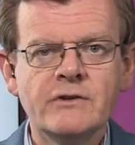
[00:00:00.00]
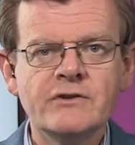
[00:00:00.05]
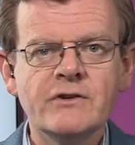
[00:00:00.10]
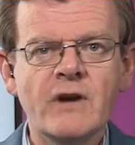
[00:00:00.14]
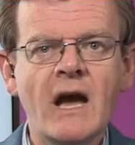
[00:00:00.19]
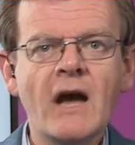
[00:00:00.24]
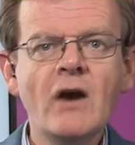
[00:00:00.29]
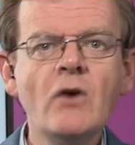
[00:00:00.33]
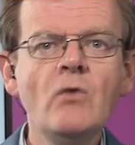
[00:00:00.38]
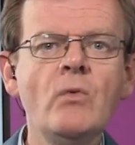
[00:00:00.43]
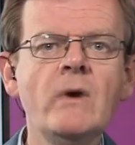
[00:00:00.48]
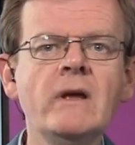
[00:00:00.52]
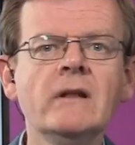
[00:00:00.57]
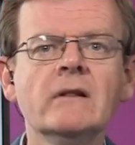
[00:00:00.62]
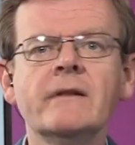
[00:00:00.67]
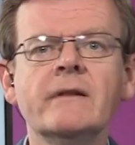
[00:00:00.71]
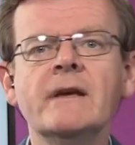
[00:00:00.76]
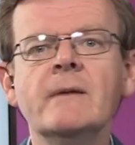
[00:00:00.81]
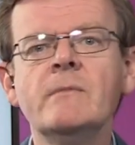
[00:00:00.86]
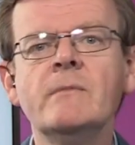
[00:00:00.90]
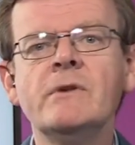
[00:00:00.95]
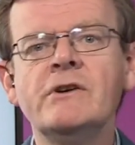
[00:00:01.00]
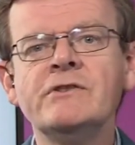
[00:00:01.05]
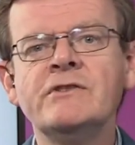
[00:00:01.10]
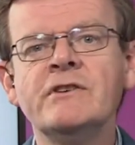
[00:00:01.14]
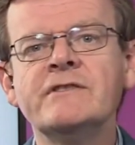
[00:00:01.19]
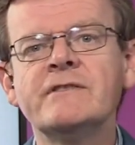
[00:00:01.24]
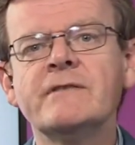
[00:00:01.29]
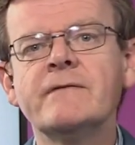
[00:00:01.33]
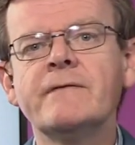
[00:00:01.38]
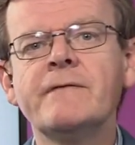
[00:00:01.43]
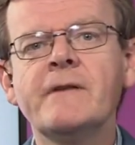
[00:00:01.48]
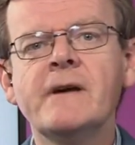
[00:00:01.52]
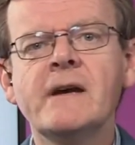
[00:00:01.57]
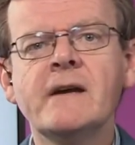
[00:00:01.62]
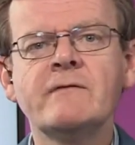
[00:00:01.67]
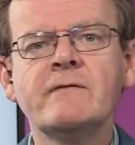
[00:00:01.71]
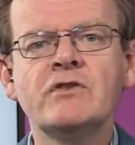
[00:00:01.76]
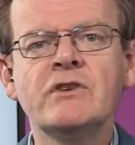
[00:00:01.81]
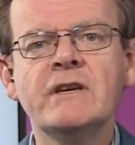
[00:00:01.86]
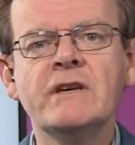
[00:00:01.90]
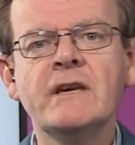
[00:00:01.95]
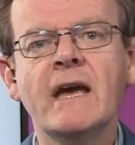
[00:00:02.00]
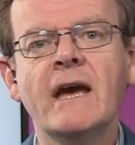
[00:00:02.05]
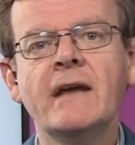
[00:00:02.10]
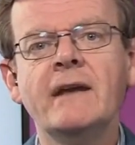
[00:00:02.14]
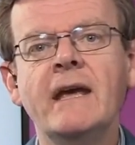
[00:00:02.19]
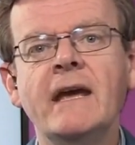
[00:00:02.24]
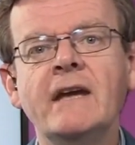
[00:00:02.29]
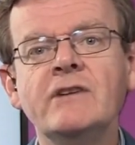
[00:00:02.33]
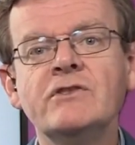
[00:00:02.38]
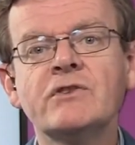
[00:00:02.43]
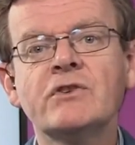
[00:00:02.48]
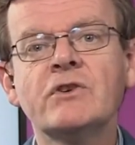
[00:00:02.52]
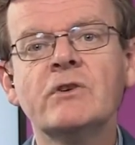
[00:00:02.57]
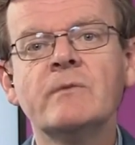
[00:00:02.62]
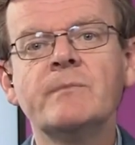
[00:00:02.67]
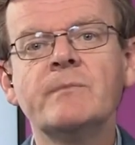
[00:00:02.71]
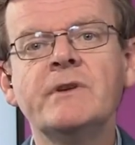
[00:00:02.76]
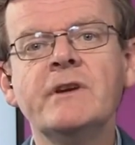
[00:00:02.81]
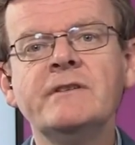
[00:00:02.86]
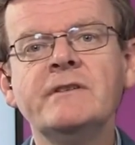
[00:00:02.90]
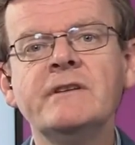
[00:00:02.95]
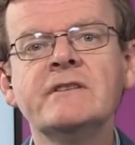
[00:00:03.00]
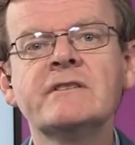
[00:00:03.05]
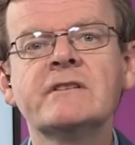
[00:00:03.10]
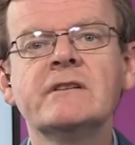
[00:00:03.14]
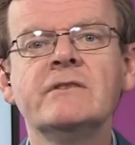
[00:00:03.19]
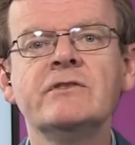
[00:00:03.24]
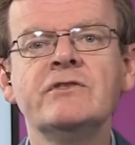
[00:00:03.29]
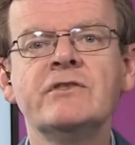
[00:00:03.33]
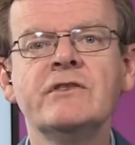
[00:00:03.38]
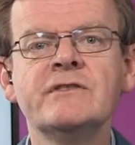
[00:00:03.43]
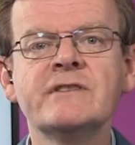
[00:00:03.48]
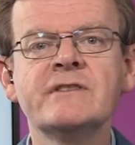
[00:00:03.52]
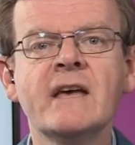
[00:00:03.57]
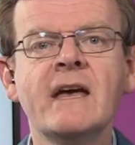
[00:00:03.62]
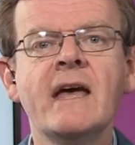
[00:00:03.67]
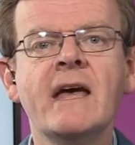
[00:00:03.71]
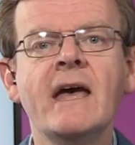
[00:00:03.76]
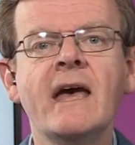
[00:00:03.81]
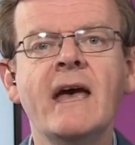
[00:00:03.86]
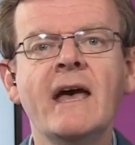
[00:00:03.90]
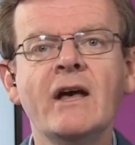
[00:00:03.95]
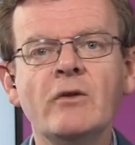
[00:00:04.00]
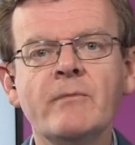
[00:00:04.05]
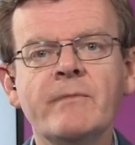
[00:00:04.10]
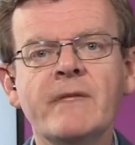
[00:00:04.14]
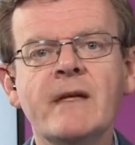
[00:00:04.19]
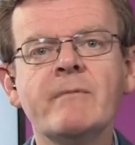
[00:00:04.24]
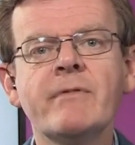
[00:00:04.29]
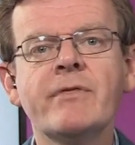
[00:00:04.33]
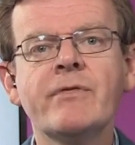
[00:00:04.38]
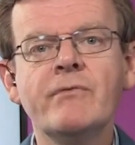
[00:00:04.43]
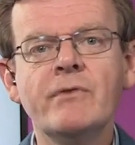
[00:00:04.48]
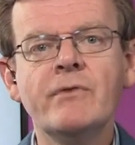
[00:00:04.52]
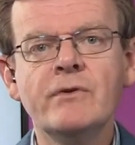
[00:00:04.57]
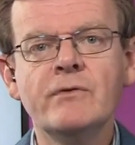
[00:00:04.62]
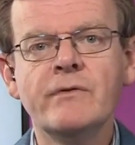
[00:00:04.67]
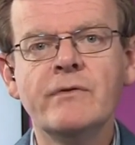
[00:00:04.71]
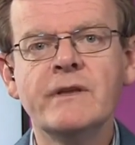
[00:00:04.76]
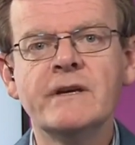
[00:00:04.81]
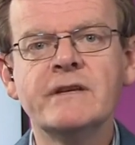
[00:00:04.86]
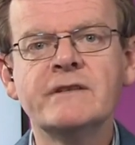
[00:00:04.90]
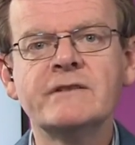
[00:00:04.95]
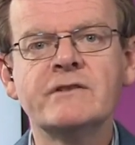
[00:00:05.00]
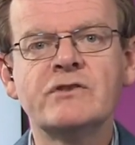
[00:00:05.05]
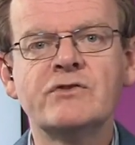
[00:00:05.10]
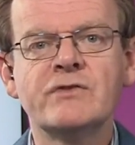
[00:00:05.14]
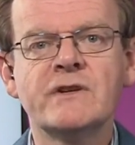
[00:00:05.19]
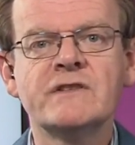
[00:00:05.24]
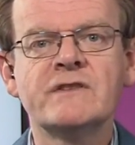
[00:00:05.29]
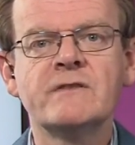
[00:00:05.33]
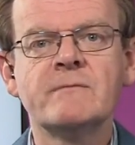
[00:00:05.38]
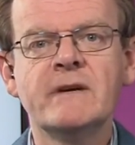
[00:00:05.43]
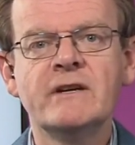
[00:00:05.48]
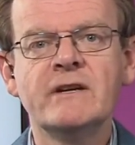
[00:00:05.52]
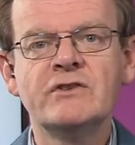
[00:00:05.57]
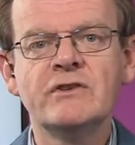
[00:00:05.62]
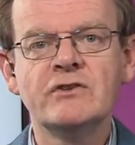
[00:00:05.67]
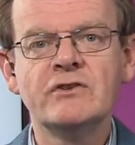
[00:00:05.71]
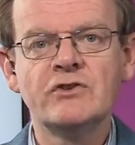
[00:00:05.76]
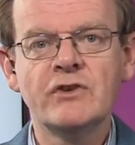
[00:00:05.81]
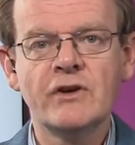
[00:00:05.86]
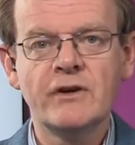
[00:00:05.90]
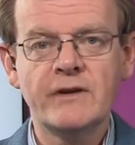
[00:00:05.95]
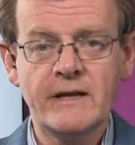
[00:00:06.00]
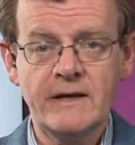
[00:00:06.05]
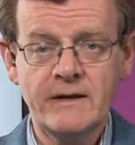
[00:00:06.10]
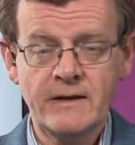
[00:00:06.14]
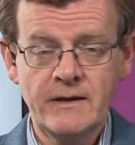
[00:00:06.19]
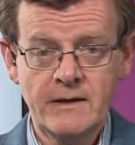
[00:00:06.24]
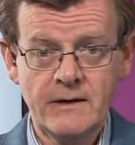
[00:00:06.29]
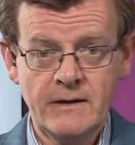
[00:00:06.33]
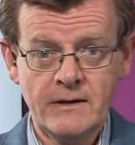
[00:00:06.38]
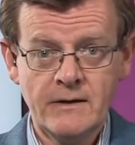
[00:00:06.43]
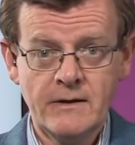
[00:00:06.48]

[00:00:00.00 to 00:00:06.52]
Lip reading: So how will the emergence of 5G and edge computing solutions help them through this transformation journey?